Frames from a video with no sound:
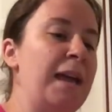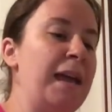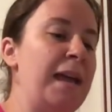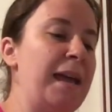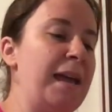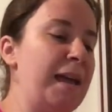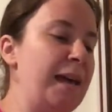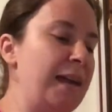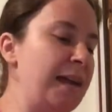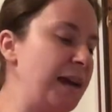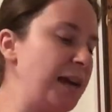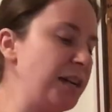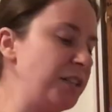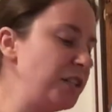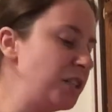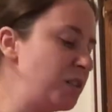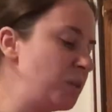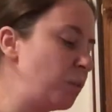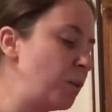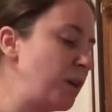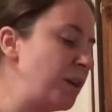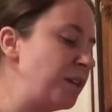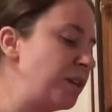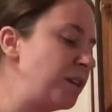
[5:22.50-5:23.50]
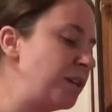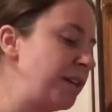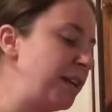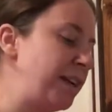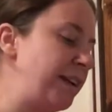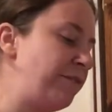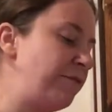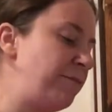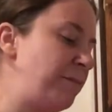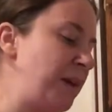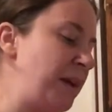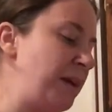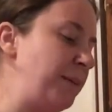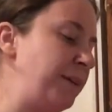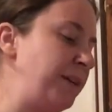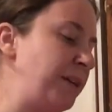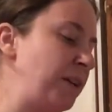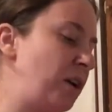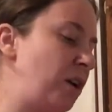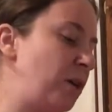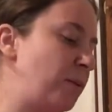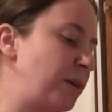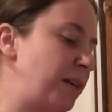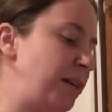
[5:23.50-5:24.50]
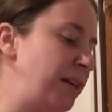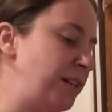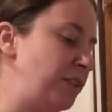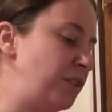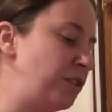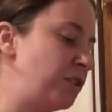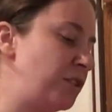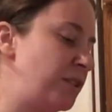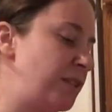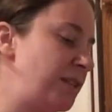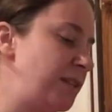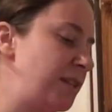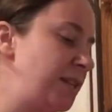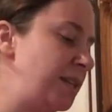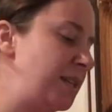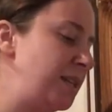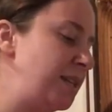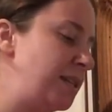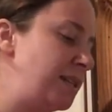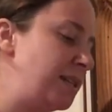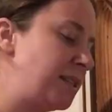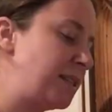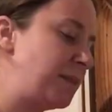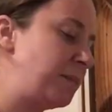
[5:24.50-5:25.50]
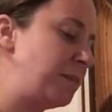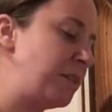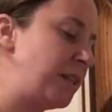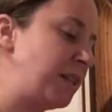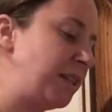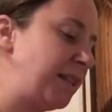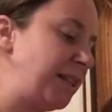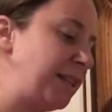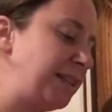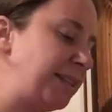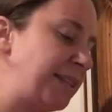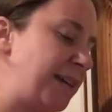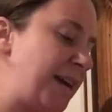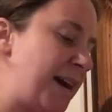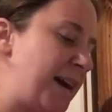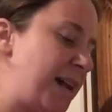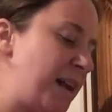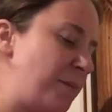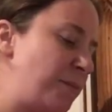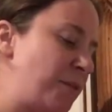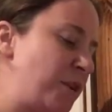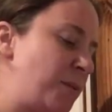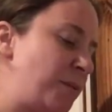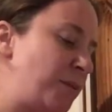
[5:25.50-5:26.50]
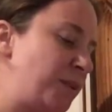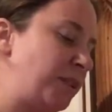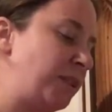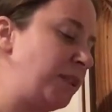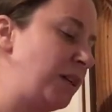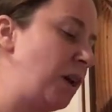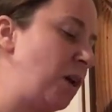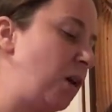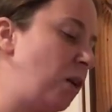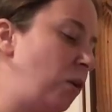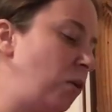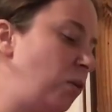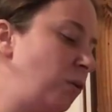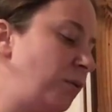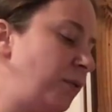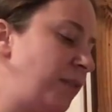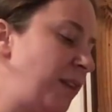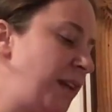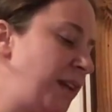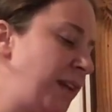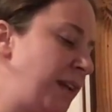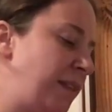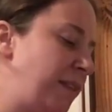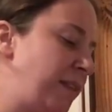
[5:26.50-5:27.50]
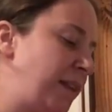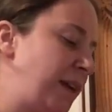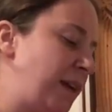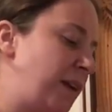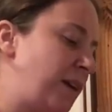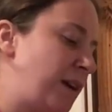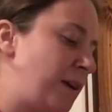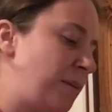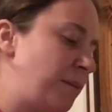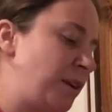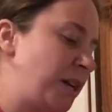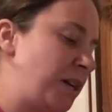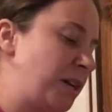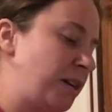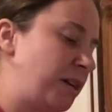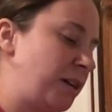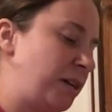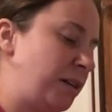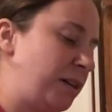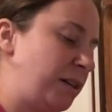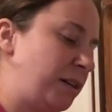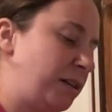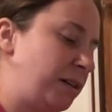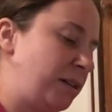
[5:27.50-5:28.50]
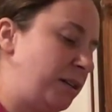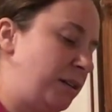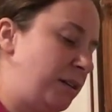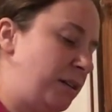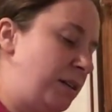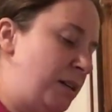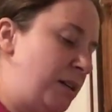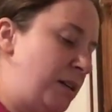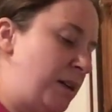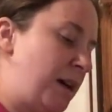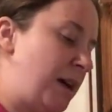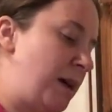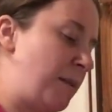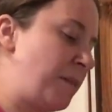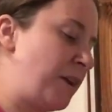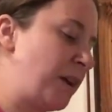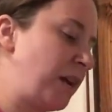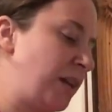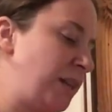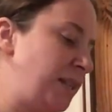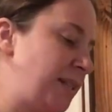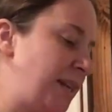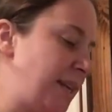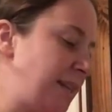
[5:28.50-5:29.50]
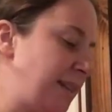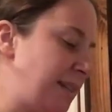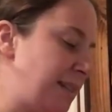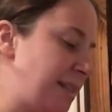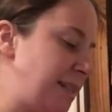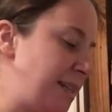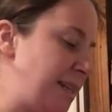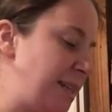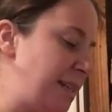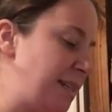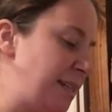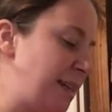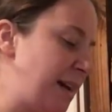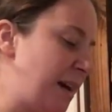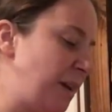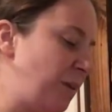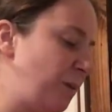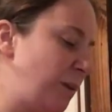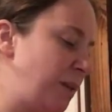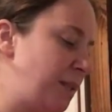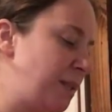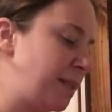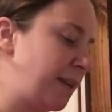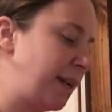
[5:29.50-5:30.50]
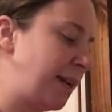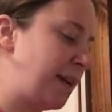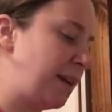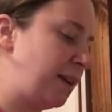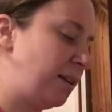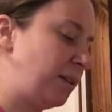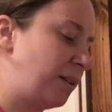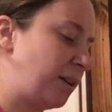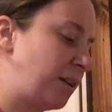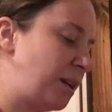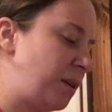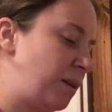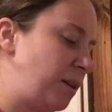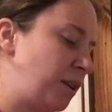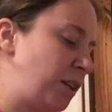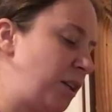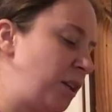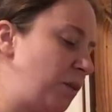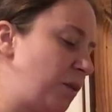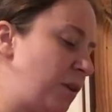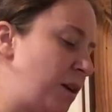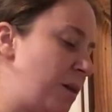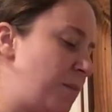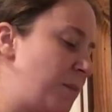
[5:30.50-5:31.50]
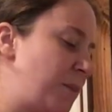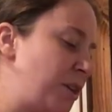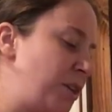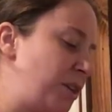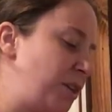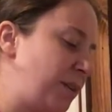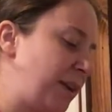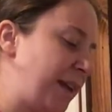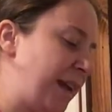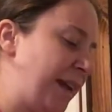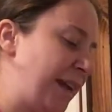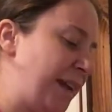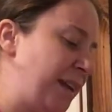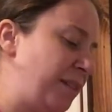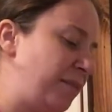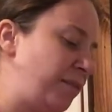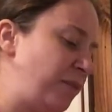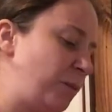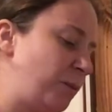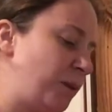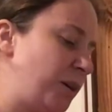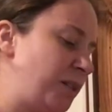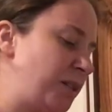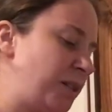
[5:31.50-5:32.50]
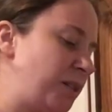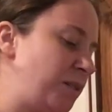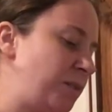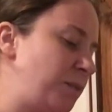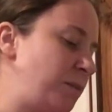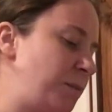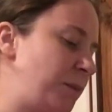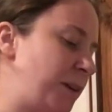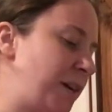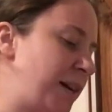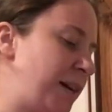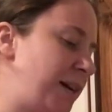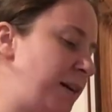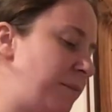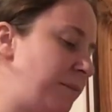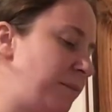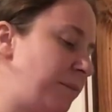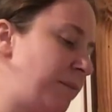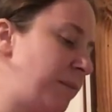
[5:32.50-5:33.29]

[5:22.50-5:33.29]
And I just wondered if maybe y'all were interested in something like that. I'm gonna put the whole thing in there. I'm not gonna take the seeds out once again on the cucumber. You can if you want to, but